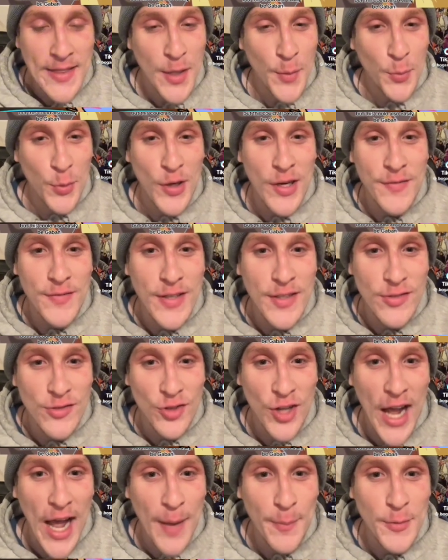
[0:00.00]
the previous
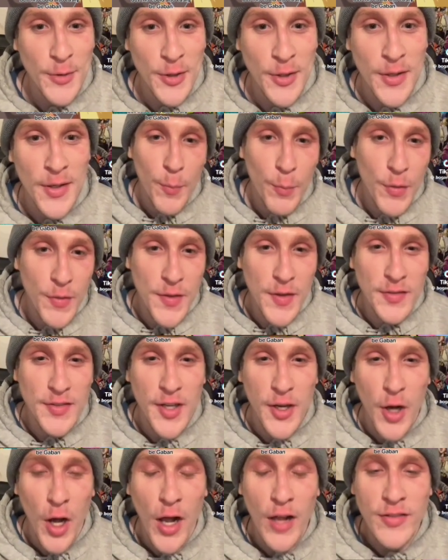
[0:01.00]
chapter, but this
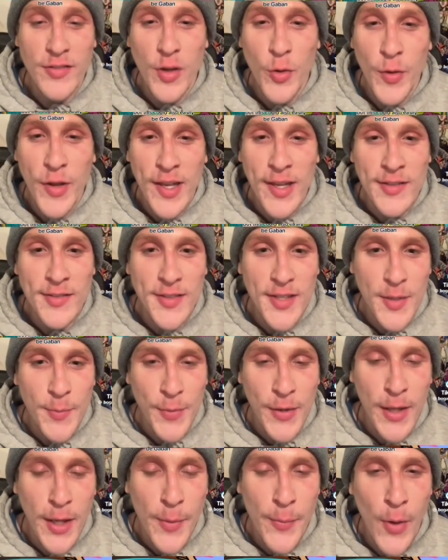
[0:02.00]
could also easily
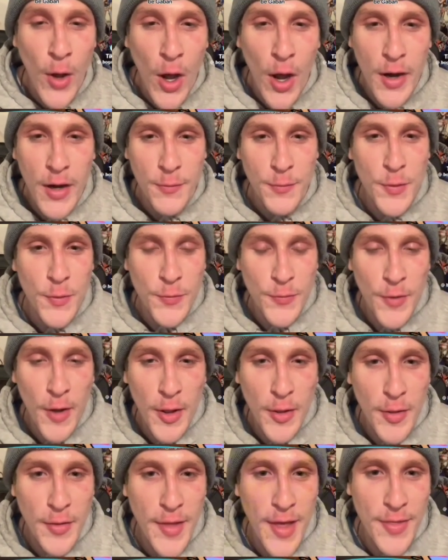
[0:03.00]
be Gabon if you
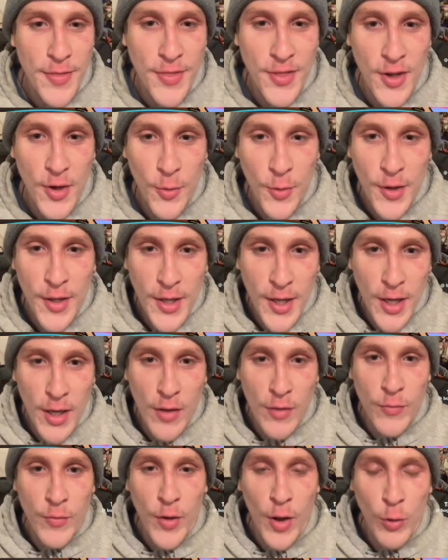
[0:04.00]
follow that theory
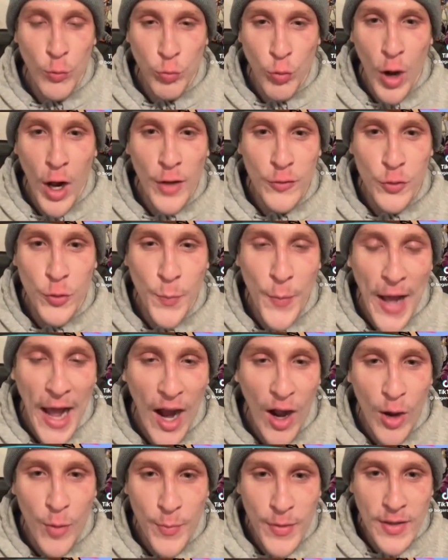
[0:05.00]
of a Roger
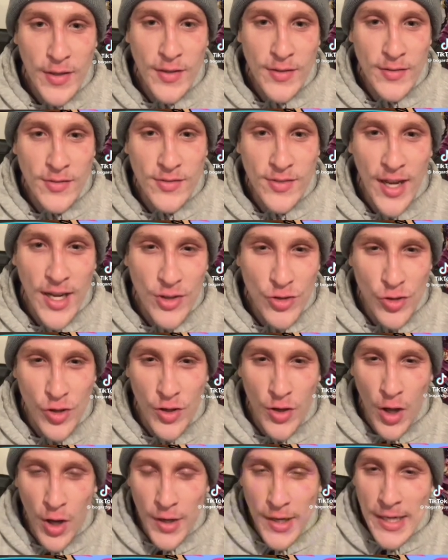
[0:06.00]
pirate being
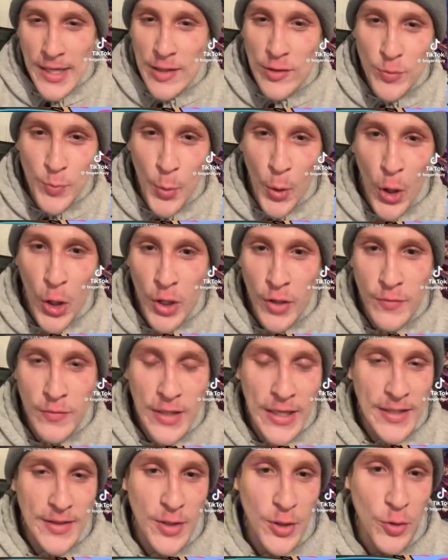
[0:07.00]
stationed on each part of
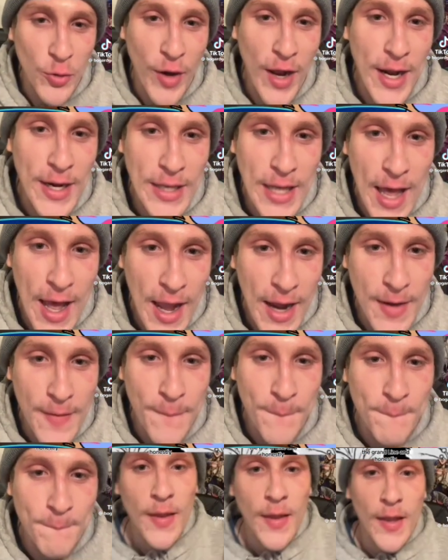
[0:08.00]
like the Grand
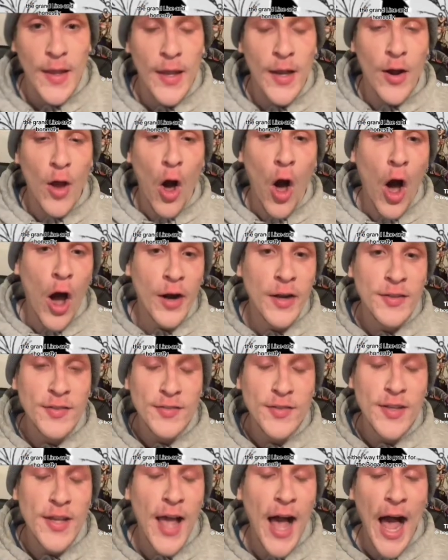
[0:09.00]
Line. And
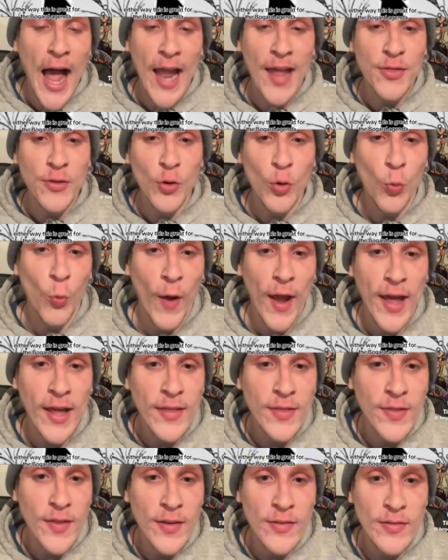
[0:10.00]
honestly, either way,
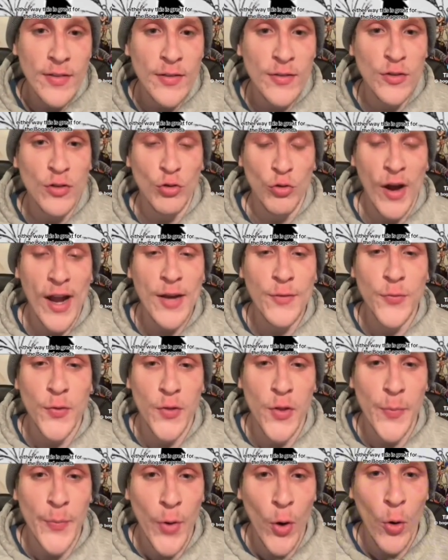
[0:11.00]
this is great for
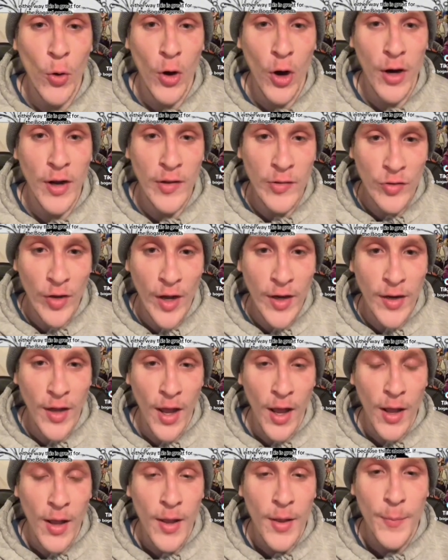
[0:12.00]
the Bogart
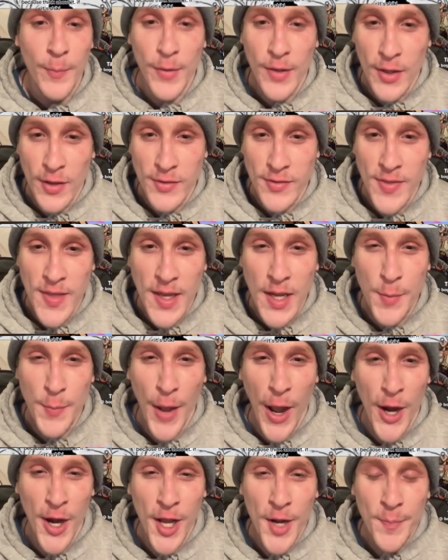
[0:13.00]
agenda, because think
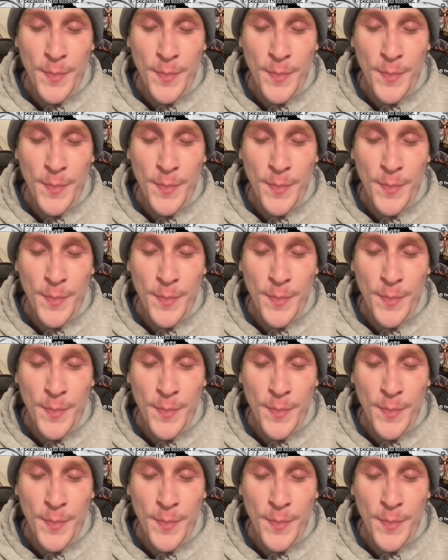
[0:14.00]
about it.